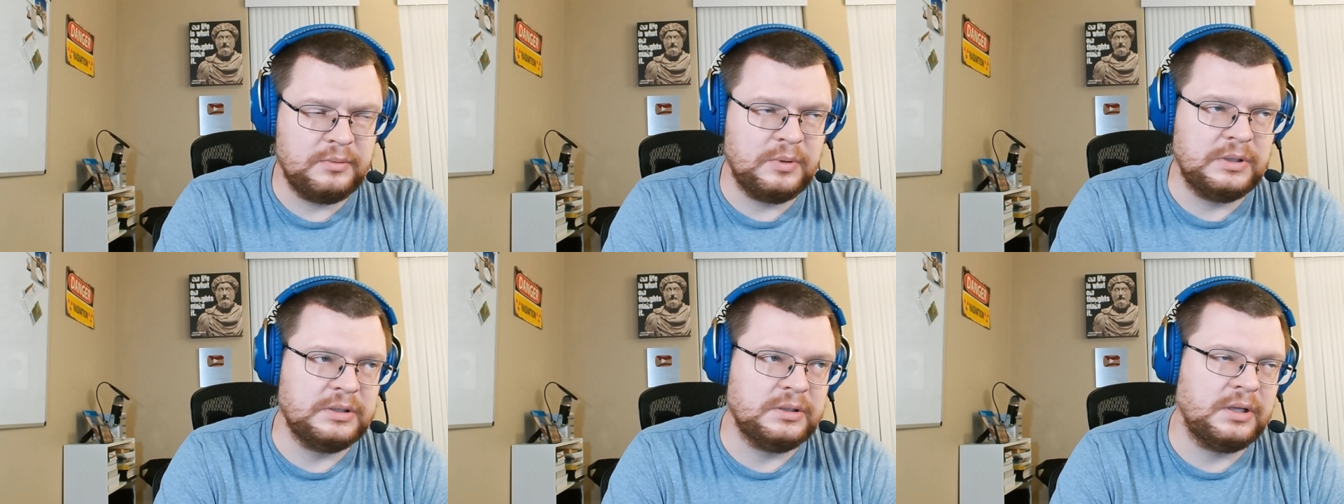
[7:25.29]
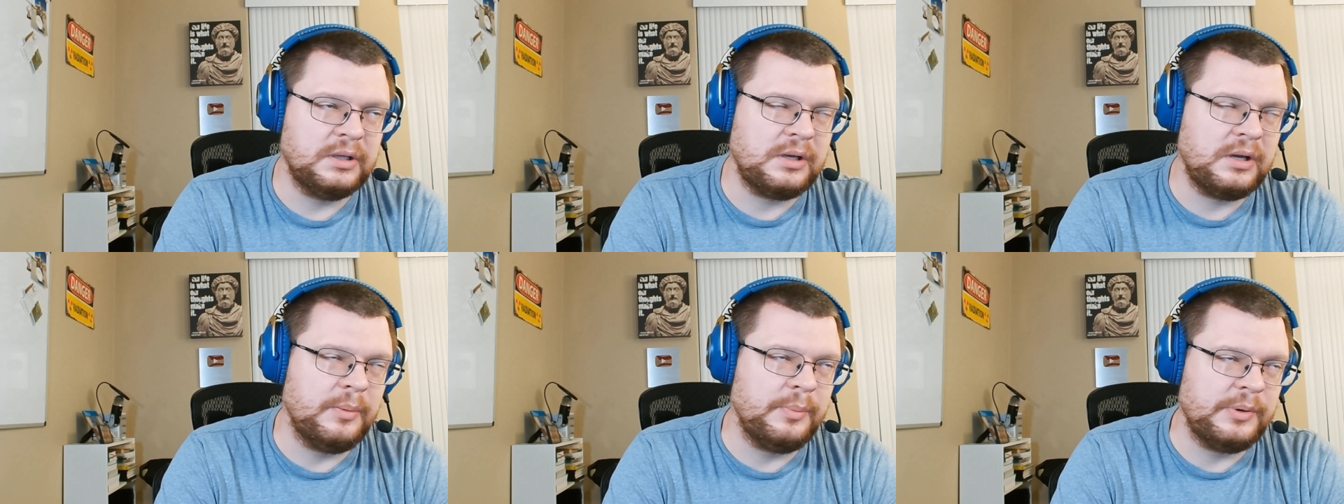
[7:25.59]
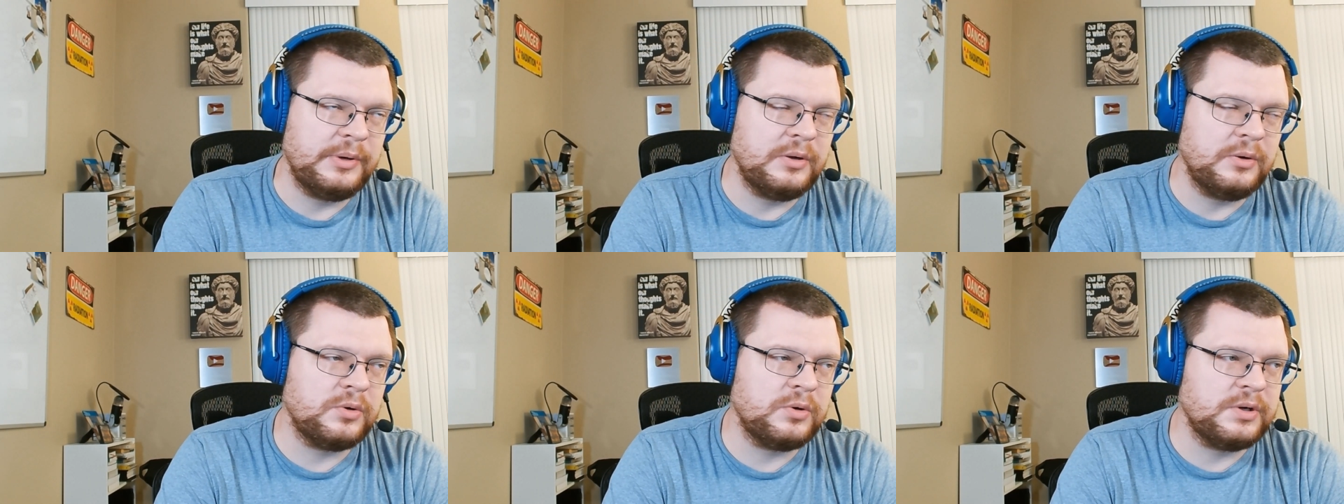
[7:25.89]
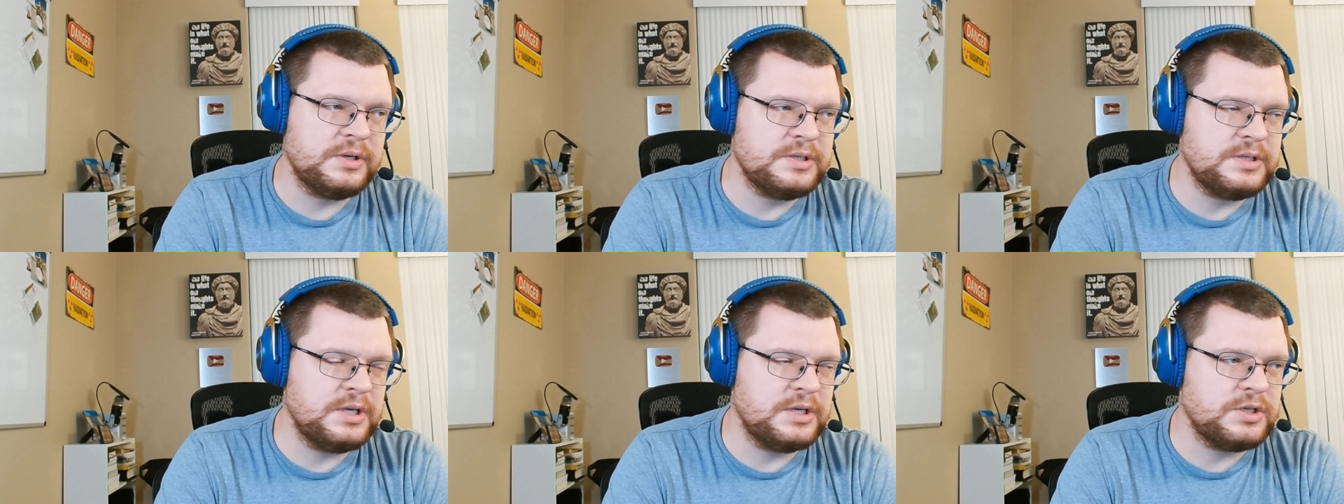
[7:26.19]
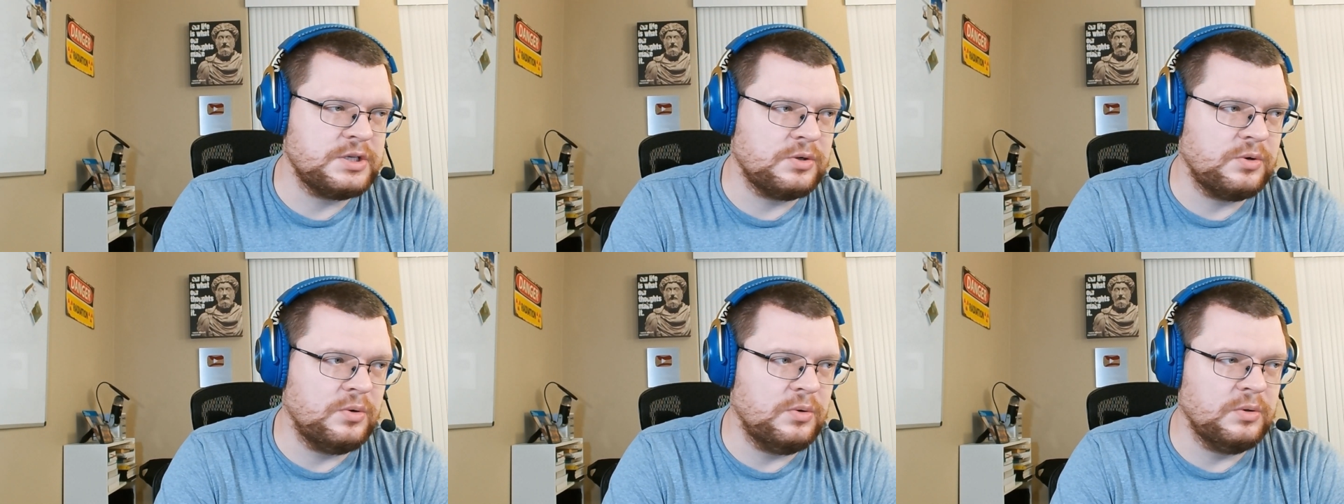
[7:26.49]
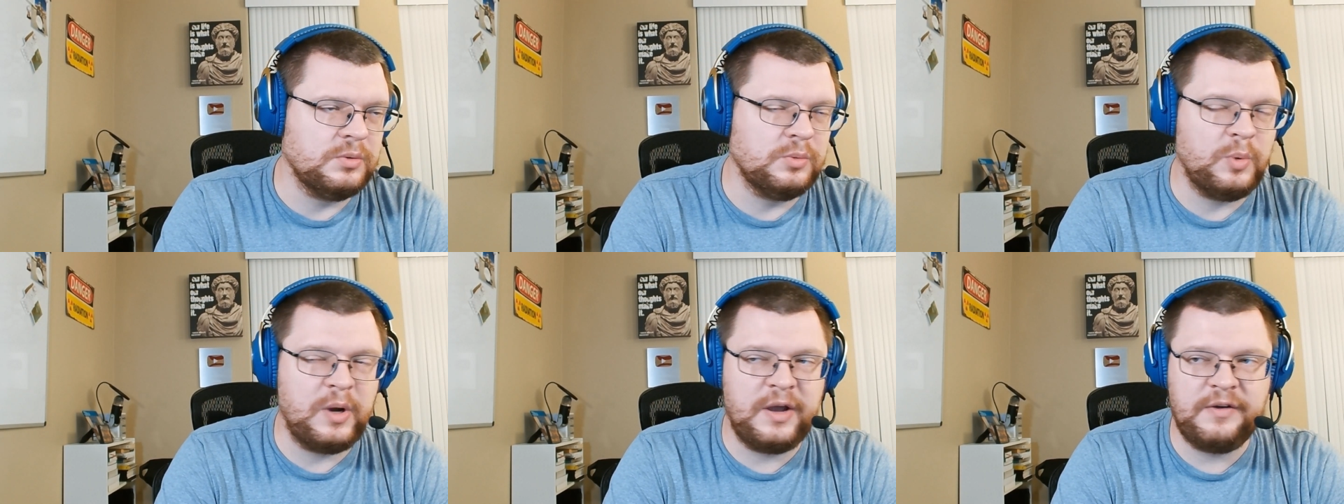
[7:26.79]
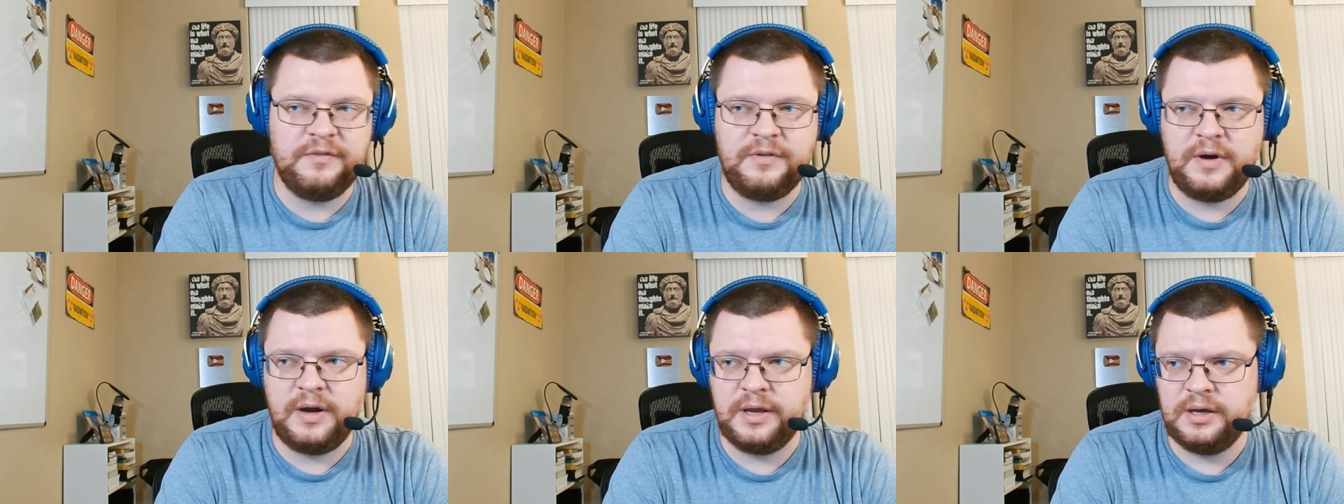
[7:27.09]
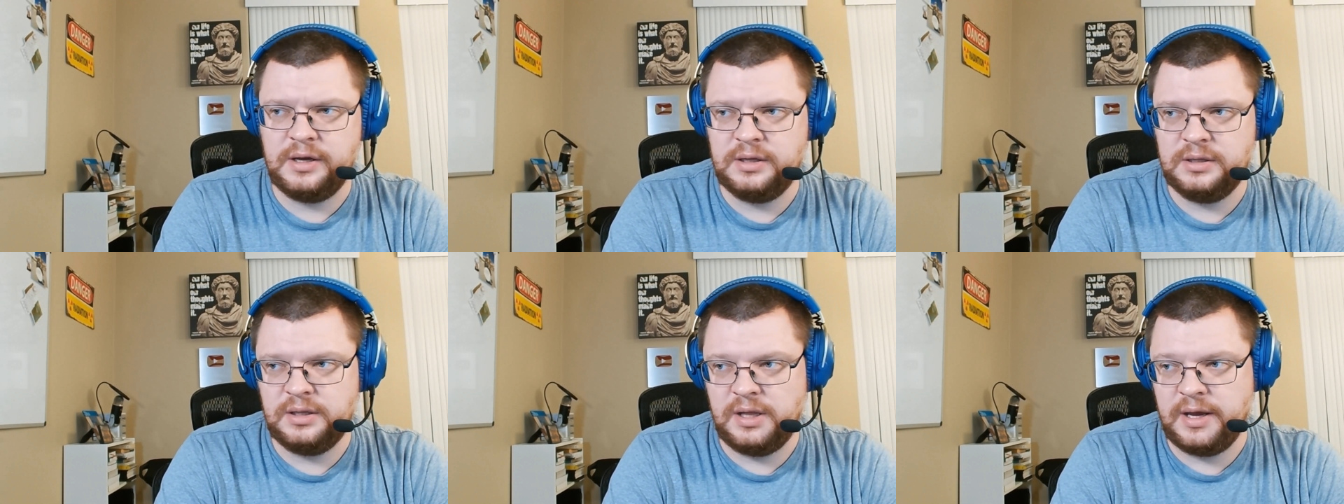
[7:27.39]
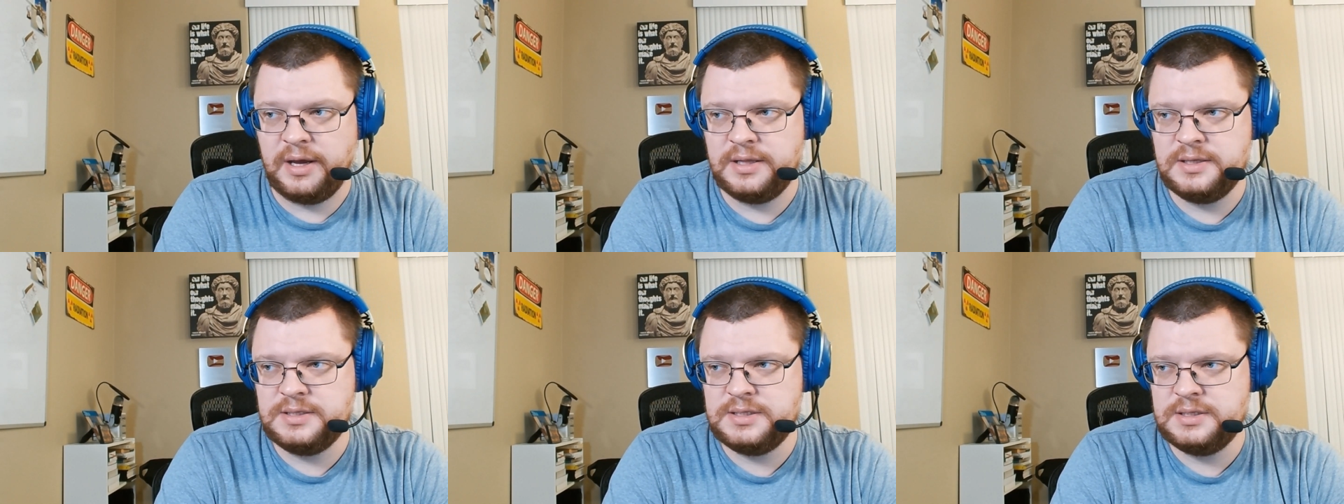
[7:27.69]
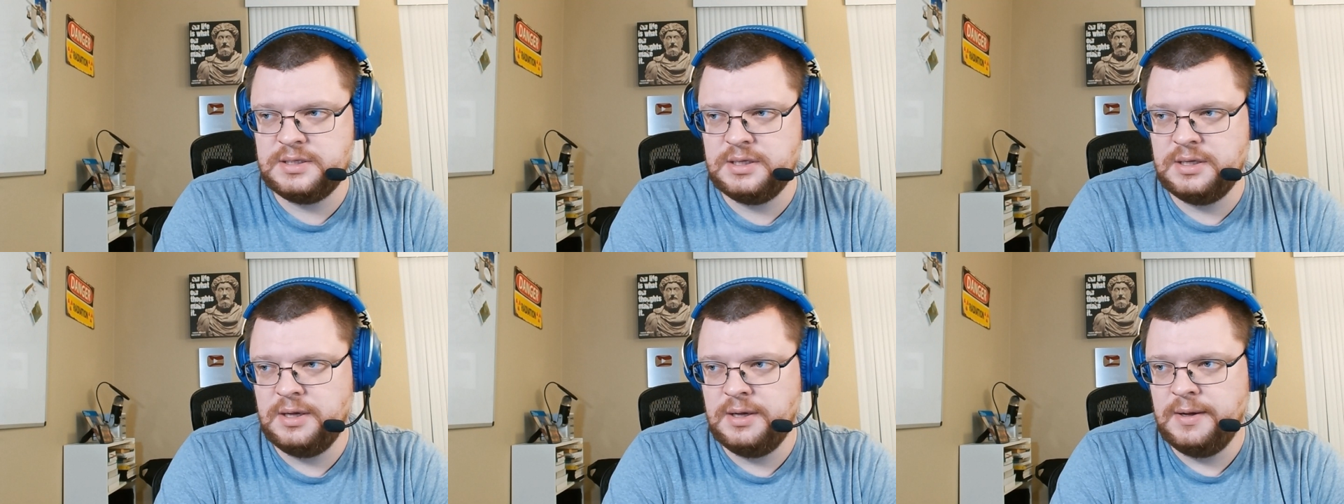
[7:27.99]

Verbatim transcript: well, not company, organization called Wi-Fi Alliance